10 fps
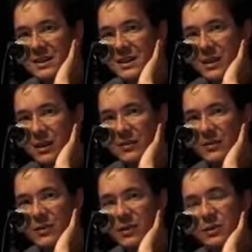the kind of
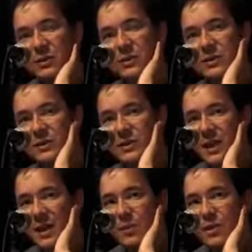mysteriousness and
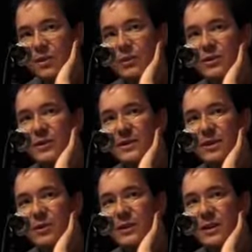ambiguity that
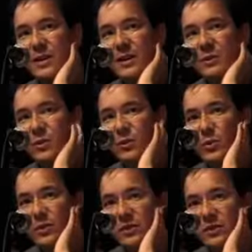I would like with words,